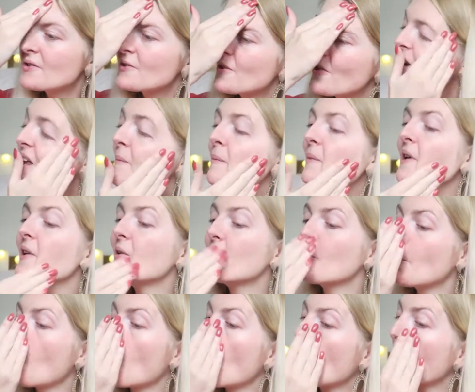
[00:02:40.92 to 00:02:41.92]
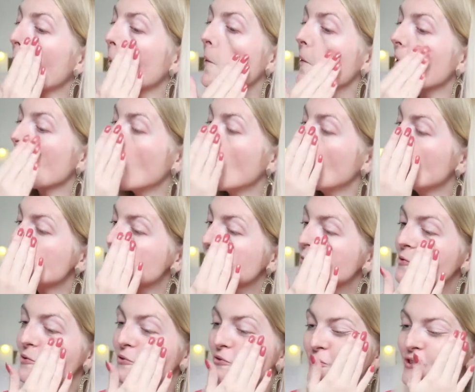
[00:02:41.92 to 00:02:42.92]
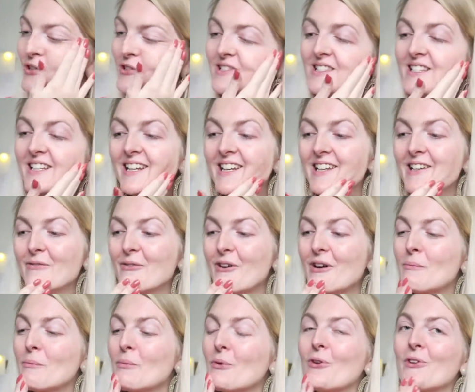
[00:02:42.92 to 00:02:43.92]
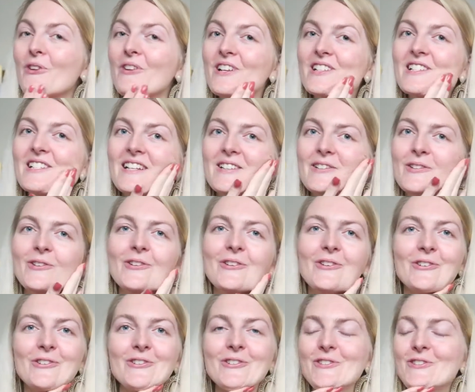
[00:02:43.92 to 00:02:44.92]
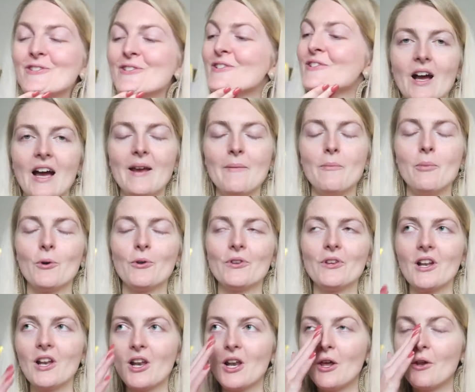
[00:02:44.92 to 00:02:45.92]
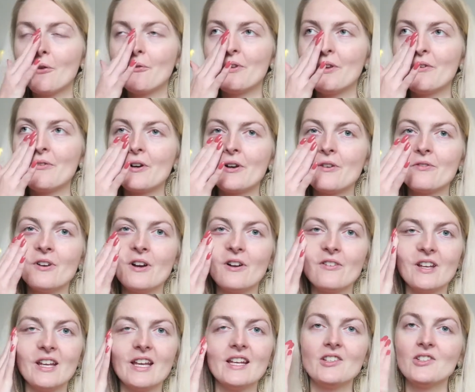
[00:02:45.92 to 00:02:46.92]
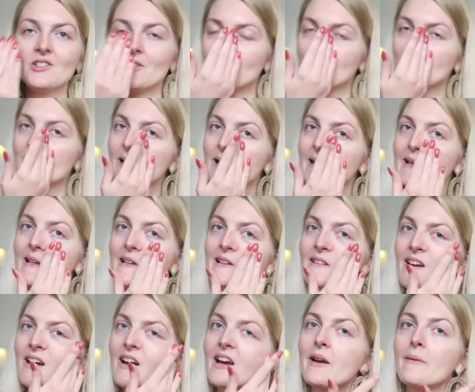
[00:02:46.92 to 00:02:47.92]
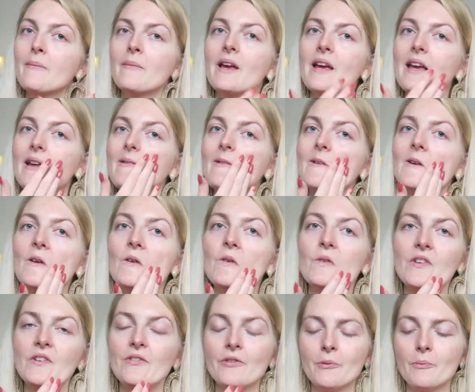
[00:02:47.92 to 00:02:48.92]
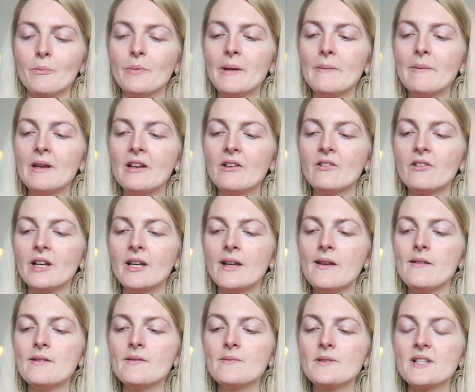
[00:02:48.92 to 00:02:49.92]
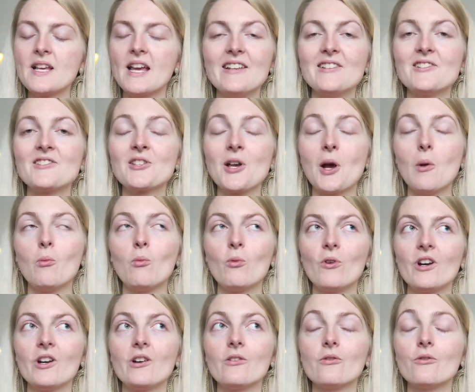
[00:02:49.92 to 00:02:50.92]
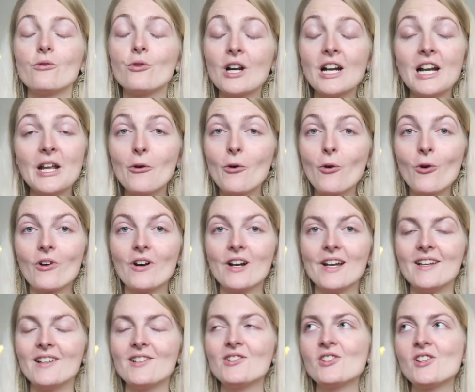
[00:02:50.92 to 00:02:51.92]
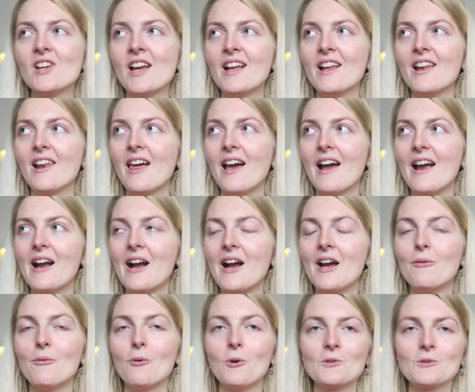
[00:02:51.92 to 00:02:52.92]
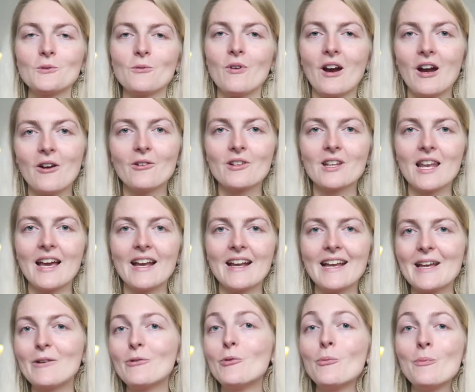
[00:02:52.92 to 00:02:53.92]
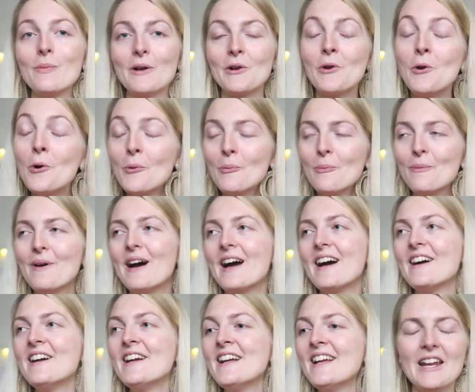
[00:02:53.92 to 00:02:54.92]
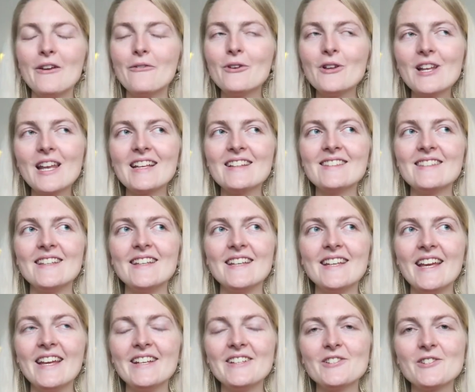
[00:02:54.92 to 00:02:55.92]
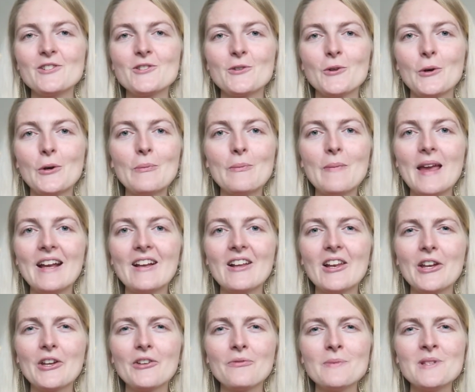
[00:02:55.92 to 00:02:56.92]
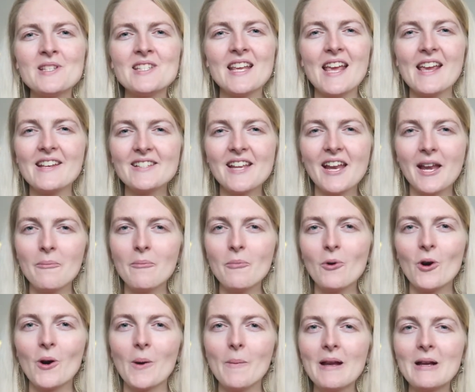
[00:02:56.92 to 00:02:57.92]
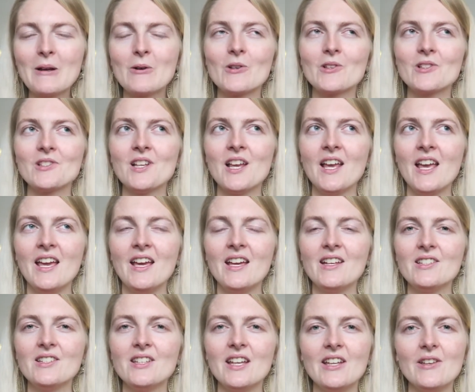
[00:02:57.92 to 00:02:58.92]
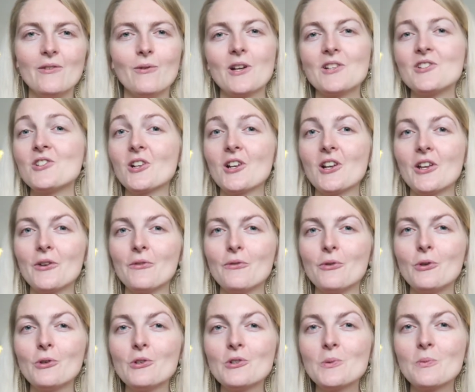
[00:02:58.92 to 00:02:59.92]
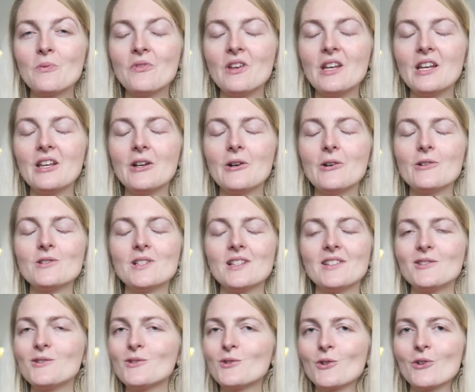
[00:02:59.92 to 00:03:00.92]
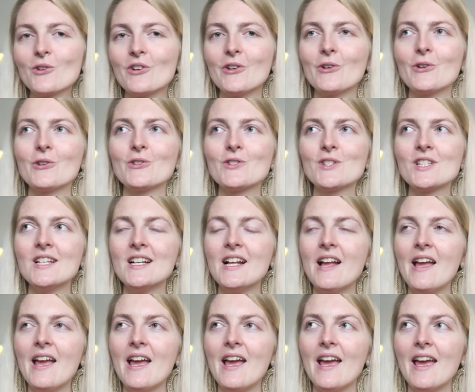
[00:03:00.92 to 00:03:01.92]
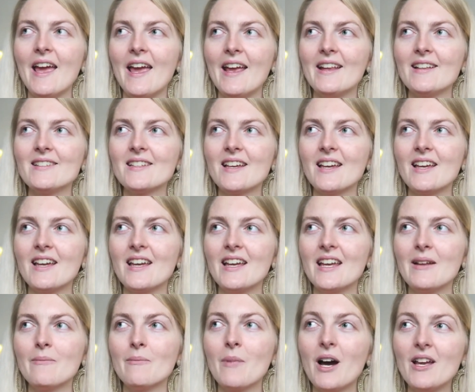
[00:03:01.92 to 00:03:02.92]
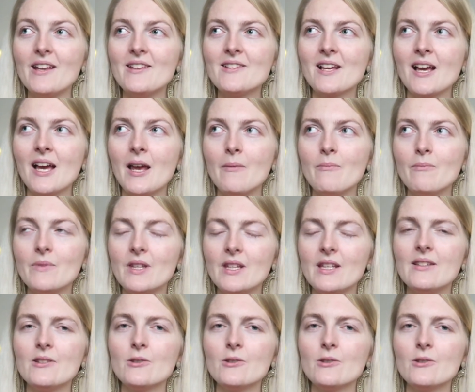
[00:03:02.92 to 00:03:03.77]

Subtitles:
So let me know your high school routine. What products did you use? So I bought a lot of different foundations in the time and a lot of different BB creams. And some were really orange. Like I walked around like a Oompa Loompa. And I feel like teenagers don't make a lot of mistakes anymore because they watch a lot of YouTube videos and tutorials. And in my time, the